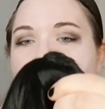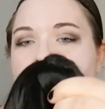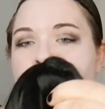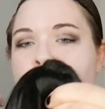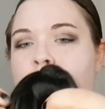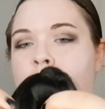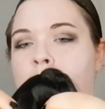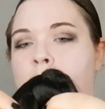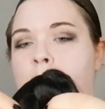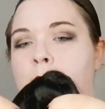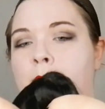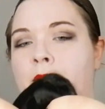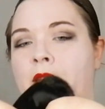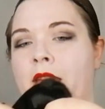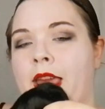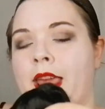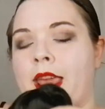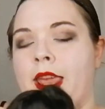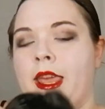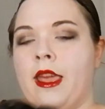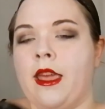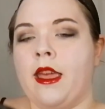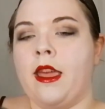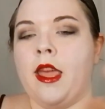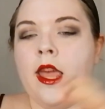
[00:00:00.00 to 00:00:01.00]
it was going to
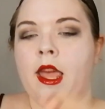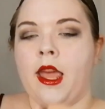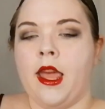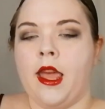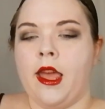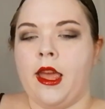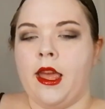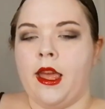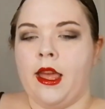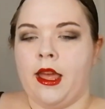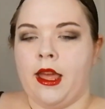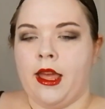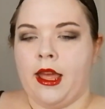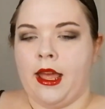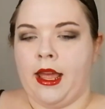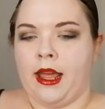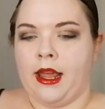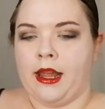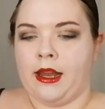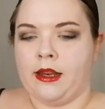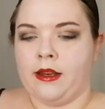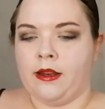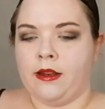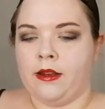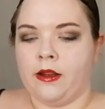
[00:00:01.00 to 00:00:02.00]
be.
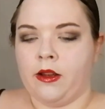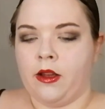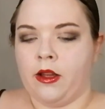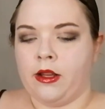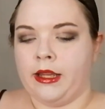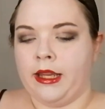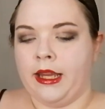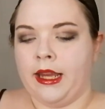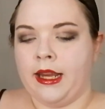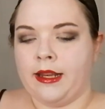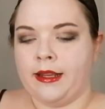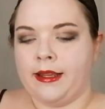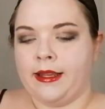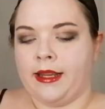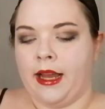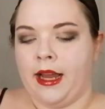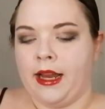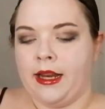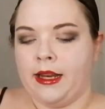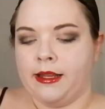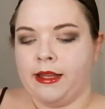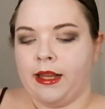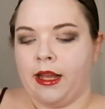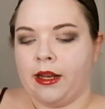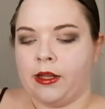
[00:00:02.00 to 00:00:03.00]
And on the
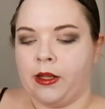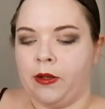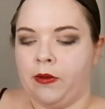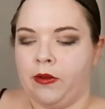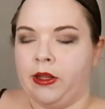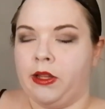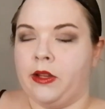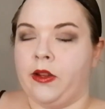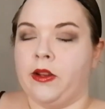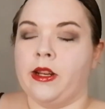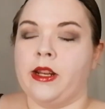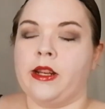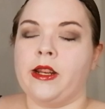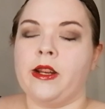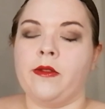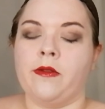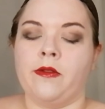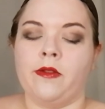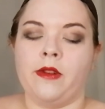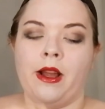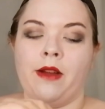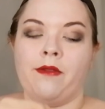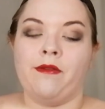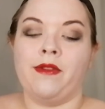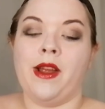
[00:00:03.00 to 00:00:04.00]
inside, it's actually really good.
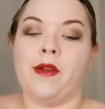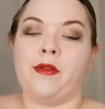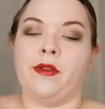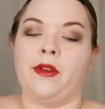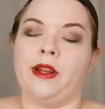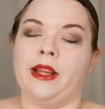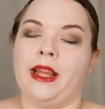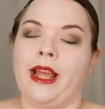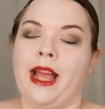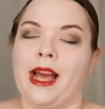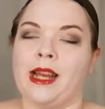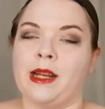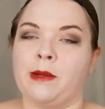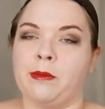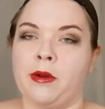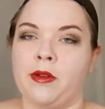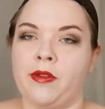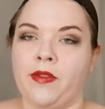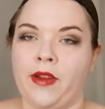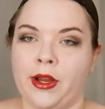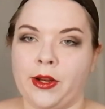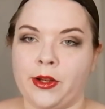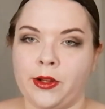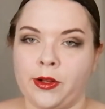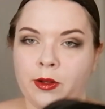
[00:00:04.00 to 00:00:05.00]
I've never really had a
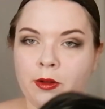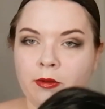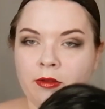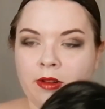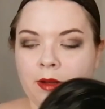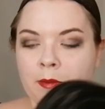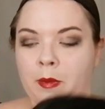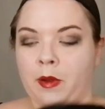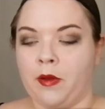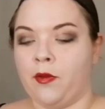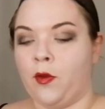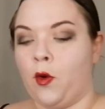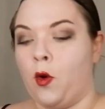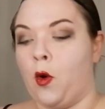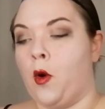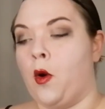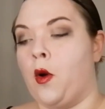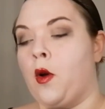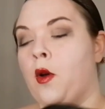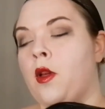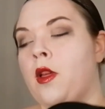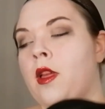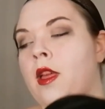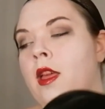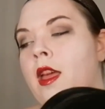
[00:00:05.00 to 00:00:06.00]
professional wig
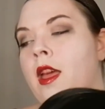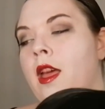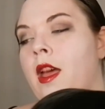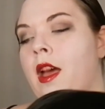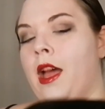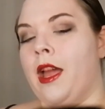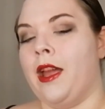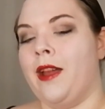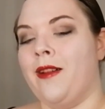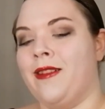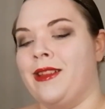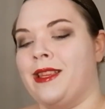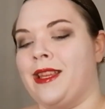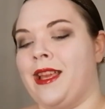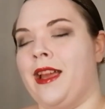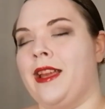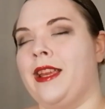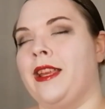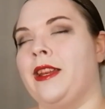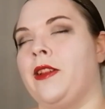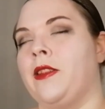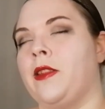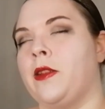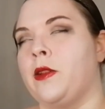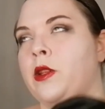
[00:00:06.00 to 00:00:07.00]
before. I always
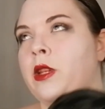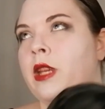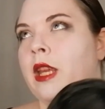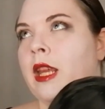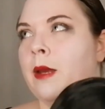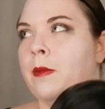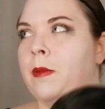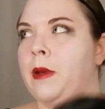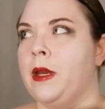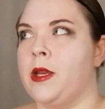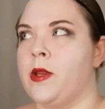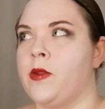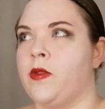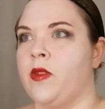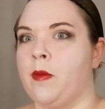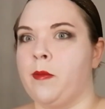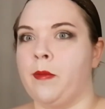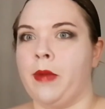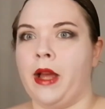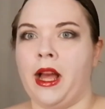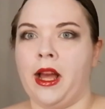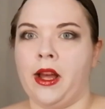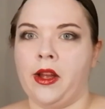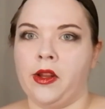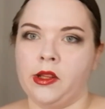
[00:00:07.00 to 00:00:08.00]
get, you know, those cheapies
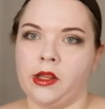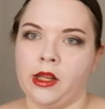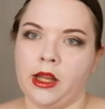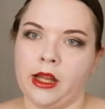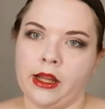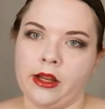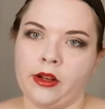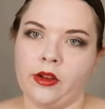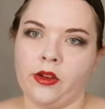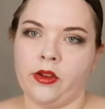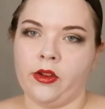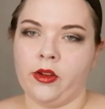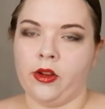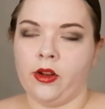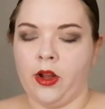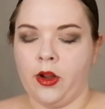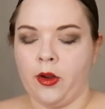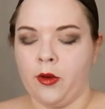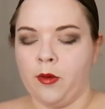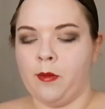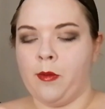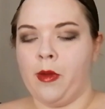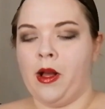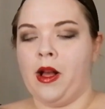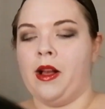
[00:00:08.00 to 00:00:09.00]
from Poundland or
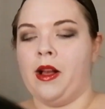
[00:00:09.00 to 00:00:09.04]
Home